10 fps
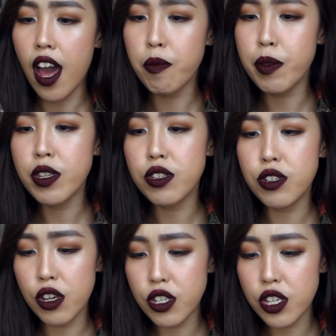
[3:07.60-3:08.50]
I've been
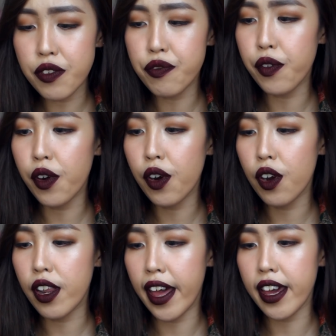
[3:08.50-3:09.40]
searching
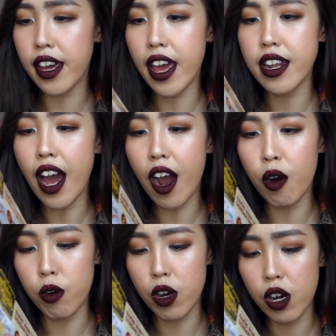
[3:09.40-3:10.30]
for like an
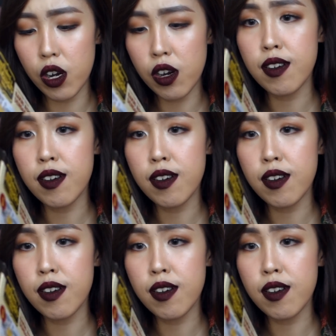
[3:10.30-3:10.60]
hour.